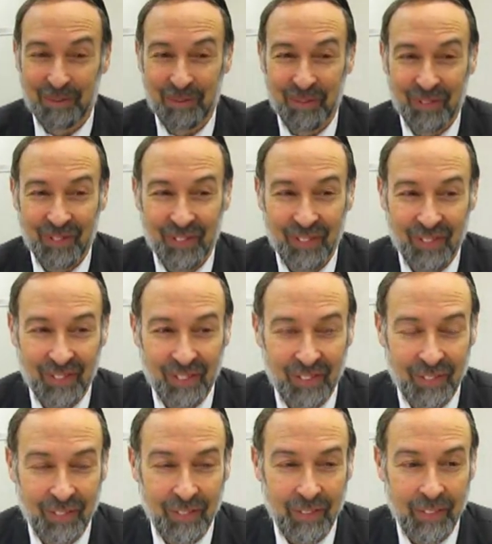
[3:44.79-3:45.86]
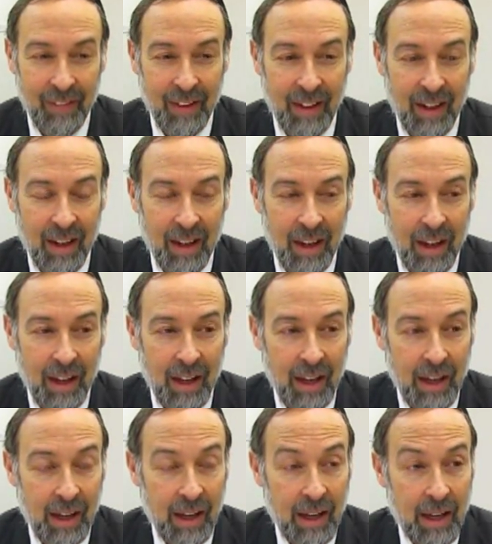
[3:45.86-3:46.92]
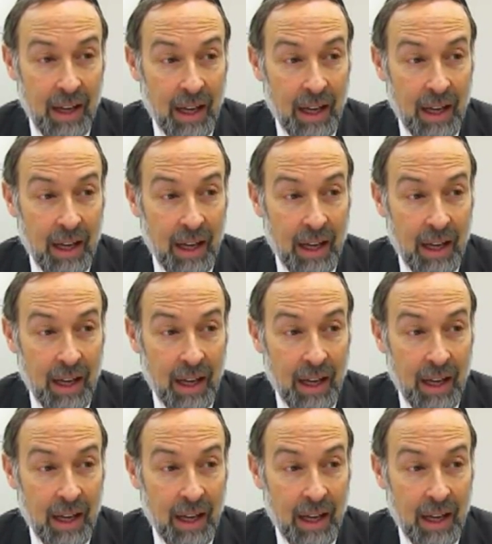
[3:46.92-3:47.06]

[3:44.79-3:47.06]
(no one is talking)